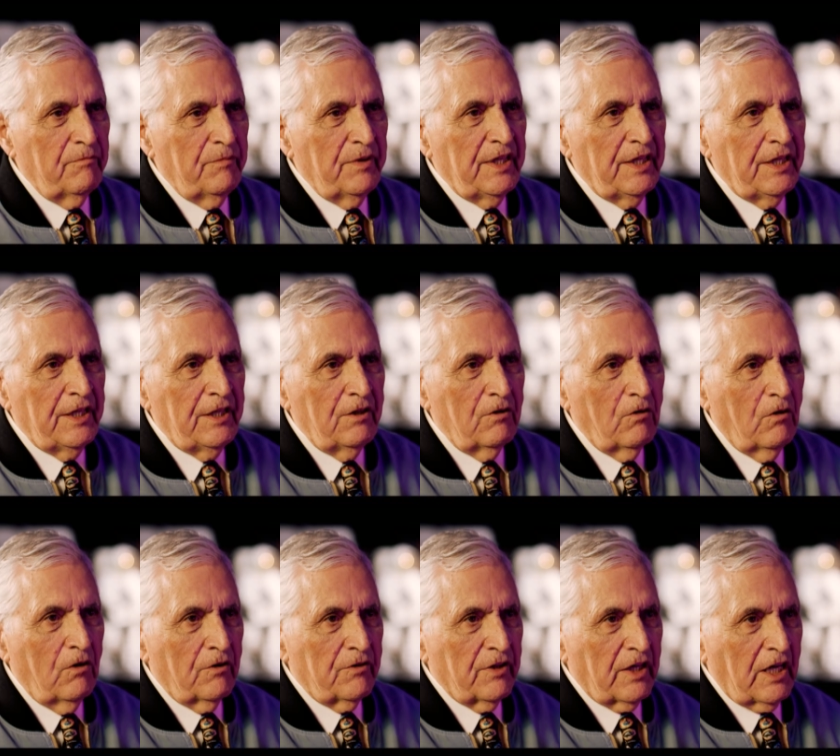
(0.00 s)
being
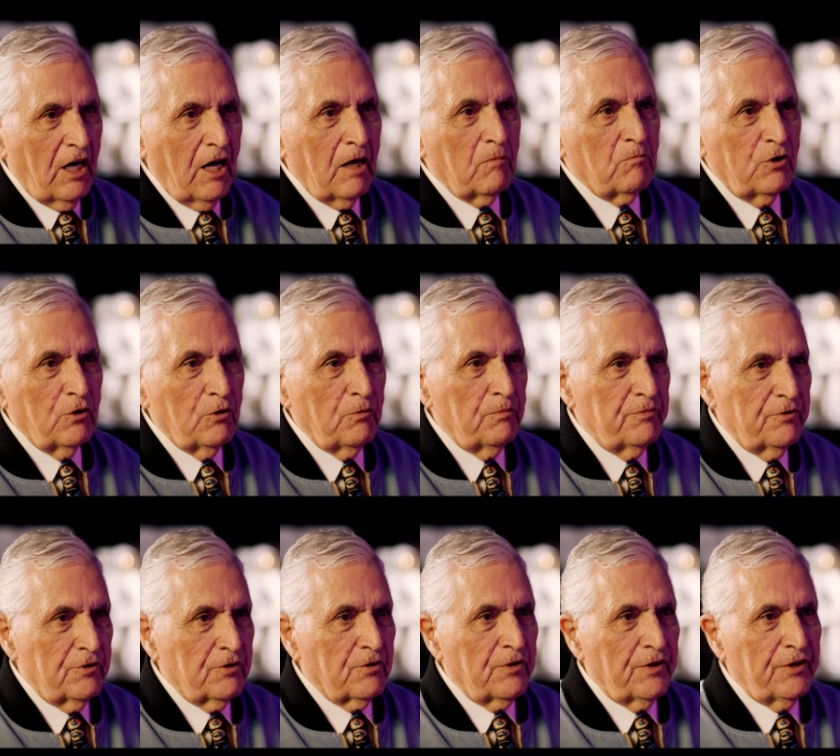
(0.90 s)
on the loop
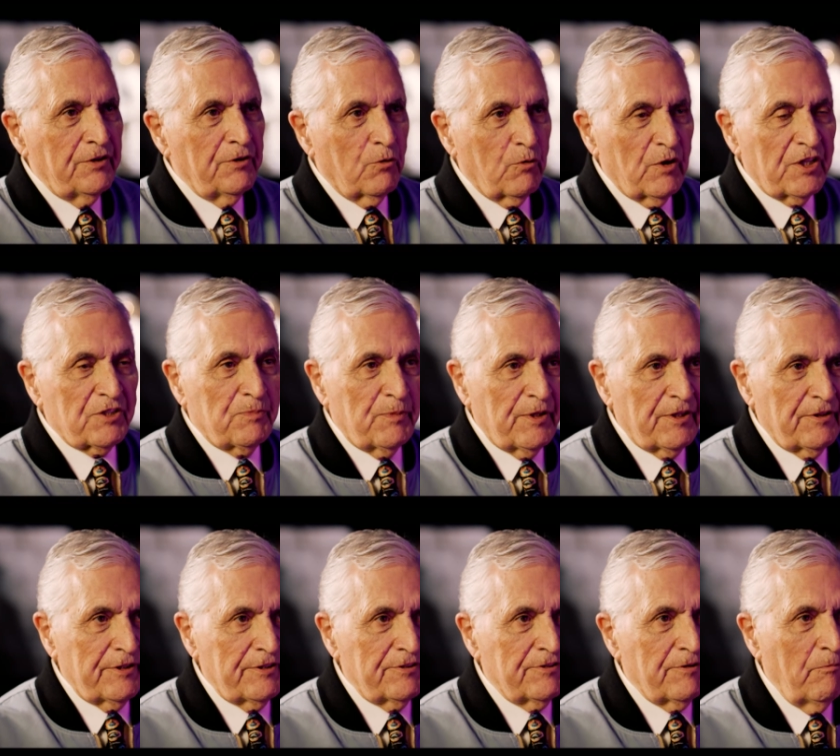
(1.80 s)
during the rest
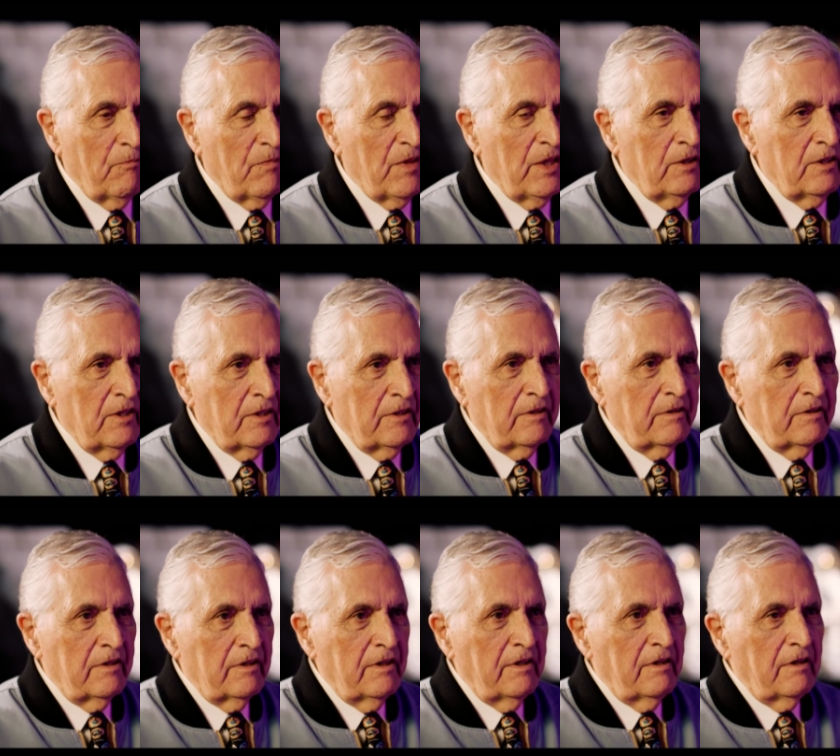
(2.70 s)
periods.
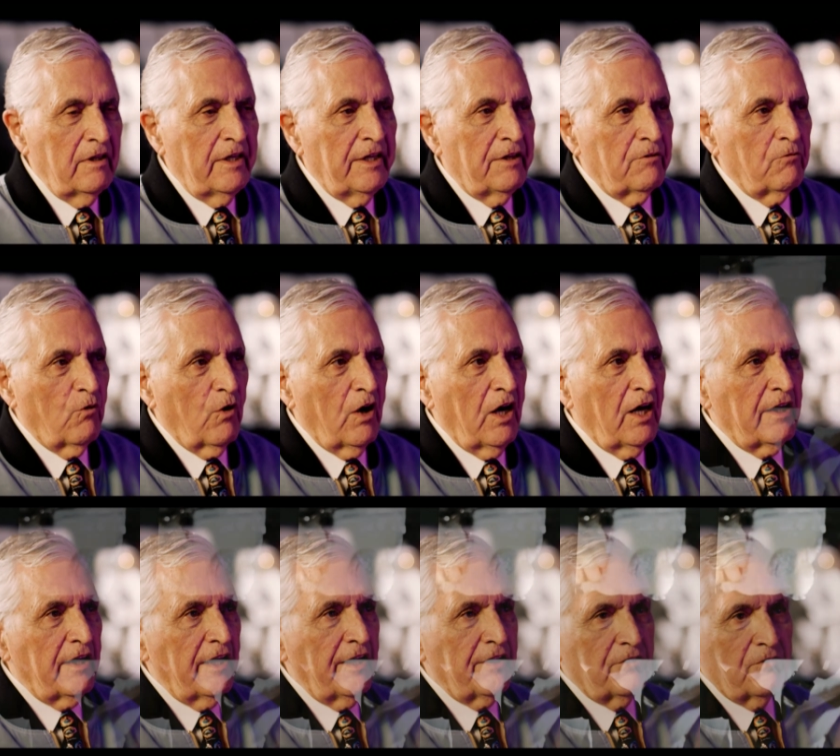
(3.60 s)
And
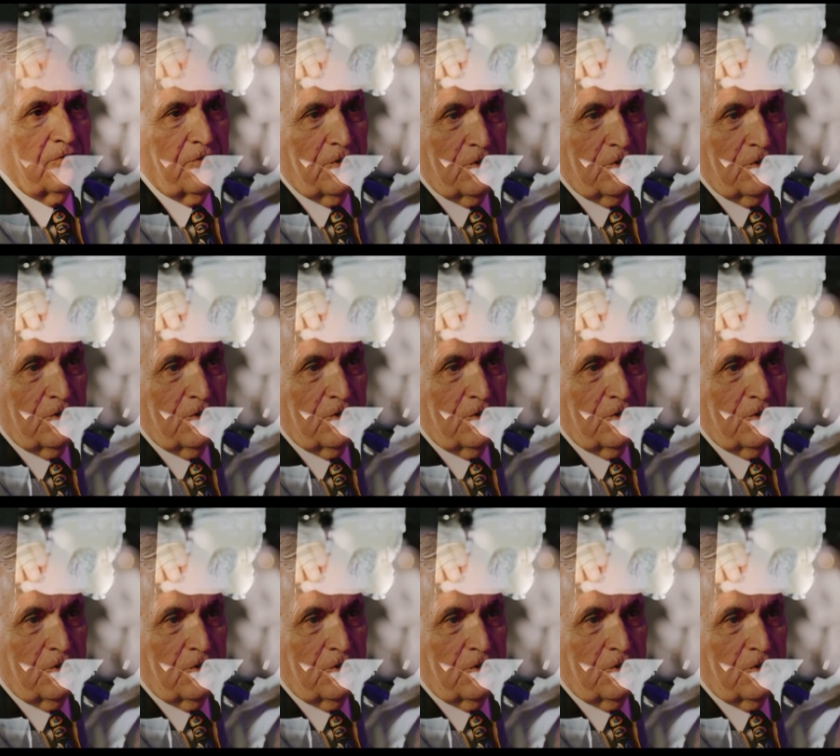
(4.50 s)
Ron had the